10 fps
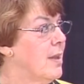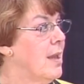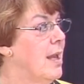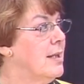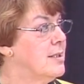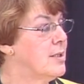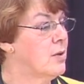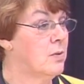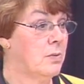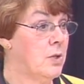And
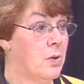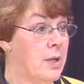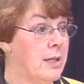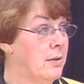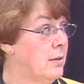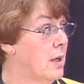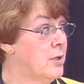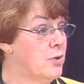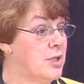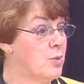so, in
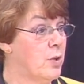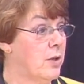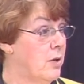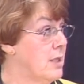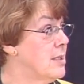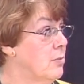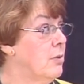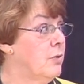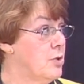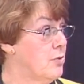countries where there isn't
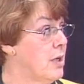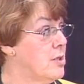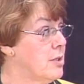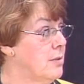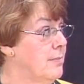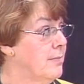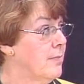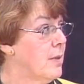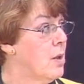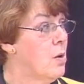refrigeration,
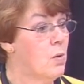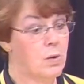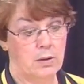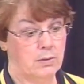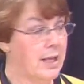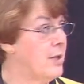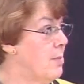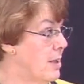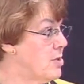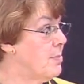or like you
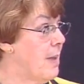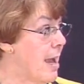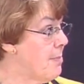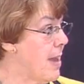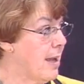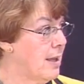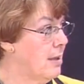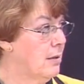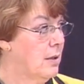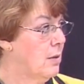mentioned,
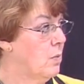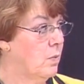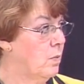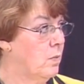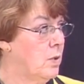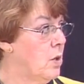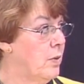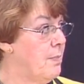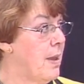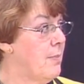backpacking,
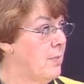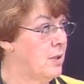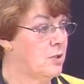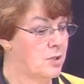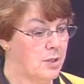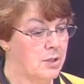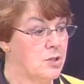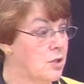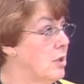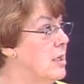the
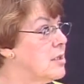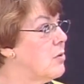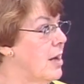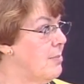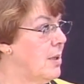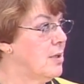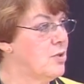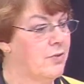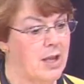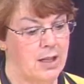jerky is great because
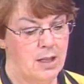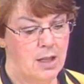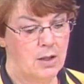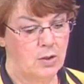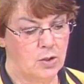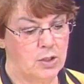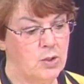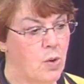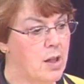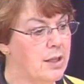you've got good
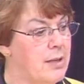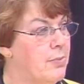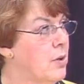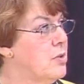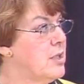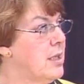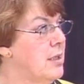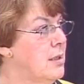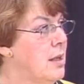quality protein.